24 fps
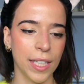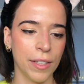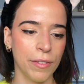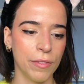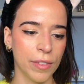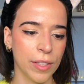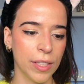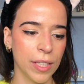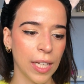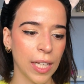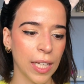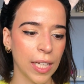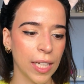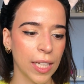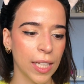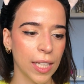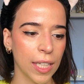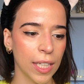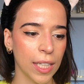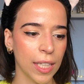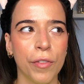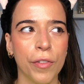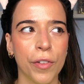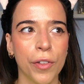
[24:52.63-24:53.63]
Even
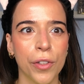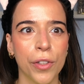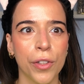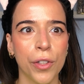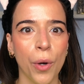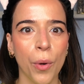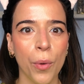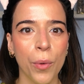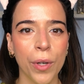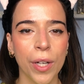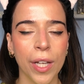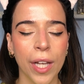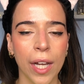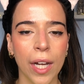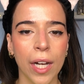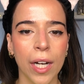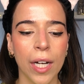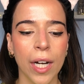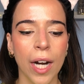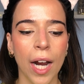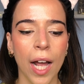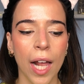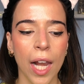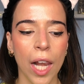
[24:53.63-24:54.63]
like if you don't care